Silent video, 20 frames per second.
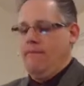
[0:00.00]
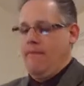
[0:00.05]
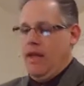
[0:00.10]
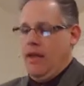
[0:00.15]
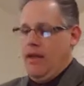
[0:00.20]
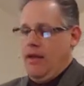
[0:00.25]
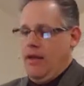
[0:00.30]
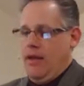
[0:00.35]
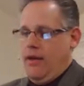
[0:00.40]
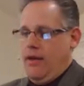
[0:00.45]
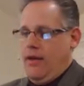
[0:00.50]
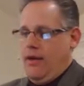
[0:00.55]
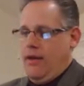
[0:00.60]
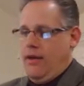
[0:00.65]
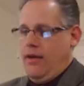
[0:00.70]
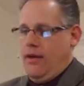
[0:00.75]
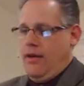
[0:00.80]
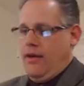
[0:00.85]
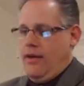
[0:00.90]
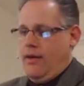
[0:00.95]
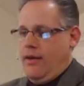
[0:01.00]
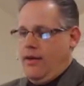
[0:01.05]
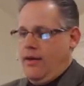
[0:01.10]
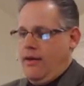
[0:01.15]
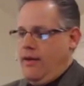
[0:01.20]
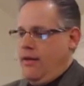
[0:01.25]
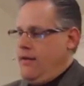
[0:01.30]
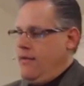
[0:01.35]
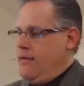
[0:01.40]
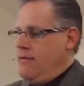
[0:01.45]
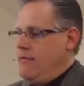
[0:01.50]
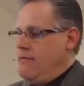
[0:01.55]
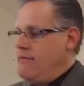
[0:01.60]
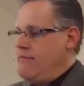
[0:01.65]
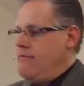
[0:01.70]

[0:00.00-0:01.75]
[no speech]